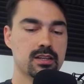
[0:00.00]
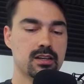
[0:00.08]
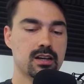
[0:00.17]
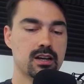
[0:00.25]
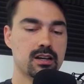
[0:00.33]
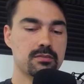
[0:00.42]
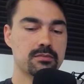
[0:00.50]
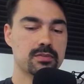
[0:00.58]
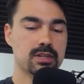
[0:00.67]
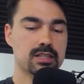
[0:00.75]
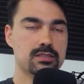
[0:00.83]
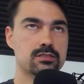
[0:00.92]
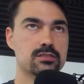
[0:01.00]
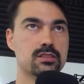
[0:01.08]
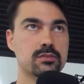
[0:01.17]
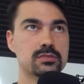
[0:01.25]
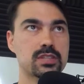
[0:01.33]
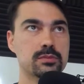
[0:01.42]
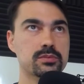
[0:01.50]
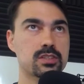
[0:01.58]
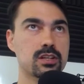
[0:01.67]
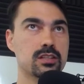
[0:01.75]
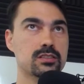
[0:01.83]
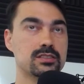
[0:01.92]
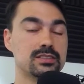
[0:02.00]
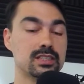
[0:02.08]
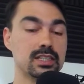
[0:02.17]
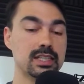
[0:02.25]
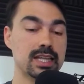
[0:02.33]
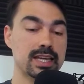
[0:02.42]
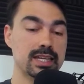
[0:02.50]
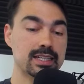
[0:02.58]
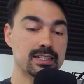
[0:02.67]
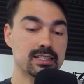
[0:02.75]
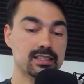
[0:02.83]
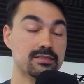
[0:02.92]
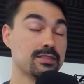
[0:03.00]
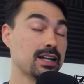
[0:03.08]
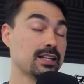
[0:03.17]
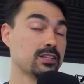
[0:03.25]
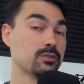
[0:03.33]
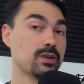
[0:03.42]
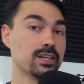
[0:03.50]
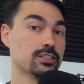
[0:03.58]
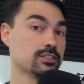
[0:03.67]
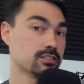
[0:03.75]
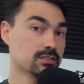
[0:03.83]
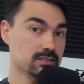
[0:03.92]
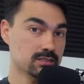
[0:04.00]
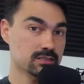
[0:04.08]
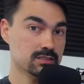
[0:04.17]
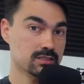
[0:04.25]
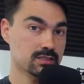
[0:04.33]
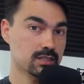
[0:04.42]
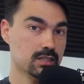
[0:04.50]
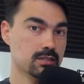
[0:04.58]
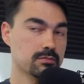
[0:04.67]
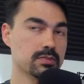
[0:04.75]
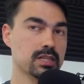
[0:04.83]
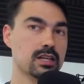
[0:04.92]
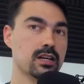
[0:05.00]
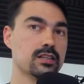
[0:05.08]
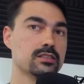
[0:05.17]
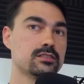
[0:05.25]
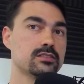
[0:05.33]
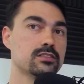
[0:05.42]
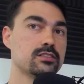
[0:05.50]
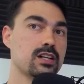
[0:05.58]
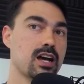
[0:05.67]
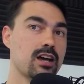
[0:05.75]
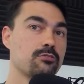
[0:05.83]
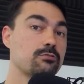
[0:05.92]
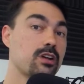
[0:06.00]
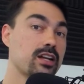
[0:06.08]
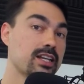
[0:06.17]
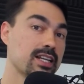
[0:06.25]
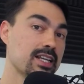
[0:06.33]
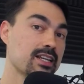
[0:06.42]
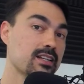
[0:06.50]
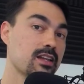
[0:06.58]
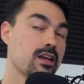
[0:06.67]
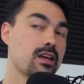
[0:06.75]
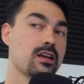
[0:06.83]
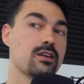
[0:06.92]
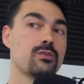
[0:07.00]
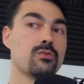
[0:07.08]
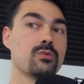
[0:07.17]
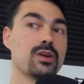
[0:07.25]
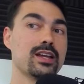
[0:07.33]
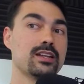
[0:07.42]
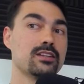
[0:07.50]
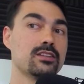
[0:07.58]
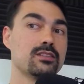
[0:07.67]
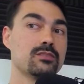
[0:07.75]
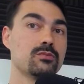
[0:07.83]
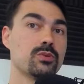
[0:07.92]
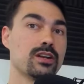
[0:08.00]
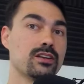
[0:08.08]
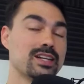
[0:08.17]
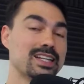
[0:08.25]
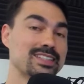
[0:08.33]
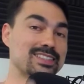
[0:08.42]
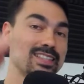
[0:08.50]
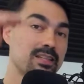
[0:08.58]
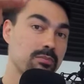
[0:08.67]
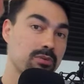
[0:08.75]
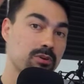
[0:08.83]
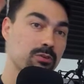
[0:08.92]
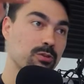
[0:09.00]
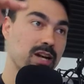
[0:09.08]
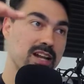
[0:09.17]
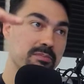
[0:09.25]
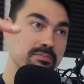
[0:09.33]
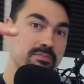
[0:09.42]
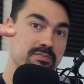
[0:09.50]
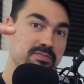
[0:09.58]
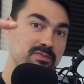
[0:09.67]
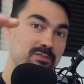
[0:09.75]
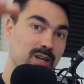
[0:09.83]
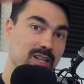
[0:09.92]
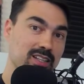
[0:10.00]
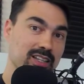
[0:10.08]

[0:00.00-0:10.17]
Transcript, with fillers: Um, it's sometimes called delayed evaluation because you're not running it when where it is in the program, right?